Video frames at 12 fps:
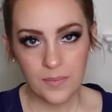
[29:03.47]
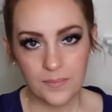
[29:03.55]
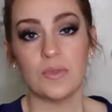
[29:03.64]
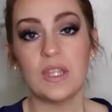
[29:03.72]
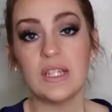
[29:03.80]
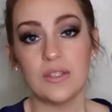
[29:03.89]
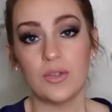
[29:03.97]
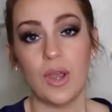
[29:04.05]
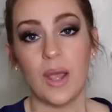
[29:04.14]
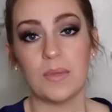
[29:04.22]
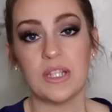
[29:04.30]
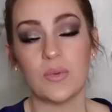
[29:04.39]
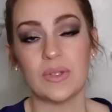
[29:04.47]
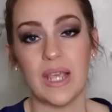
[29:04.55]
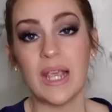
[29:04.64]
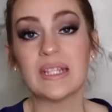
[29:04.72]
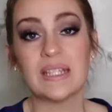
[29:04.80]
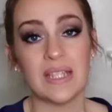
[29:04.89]
This Grammys was
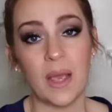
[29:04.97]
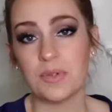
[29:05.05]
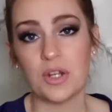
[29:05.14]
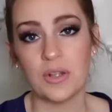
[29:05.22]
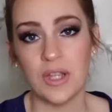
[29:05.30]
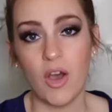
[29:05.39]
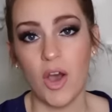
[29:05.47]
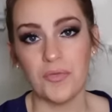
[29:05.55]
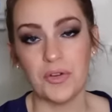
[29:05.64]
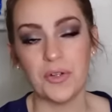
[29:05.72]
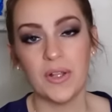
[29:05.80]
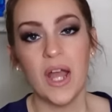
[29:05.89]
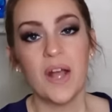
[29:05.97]
exceptionally awful.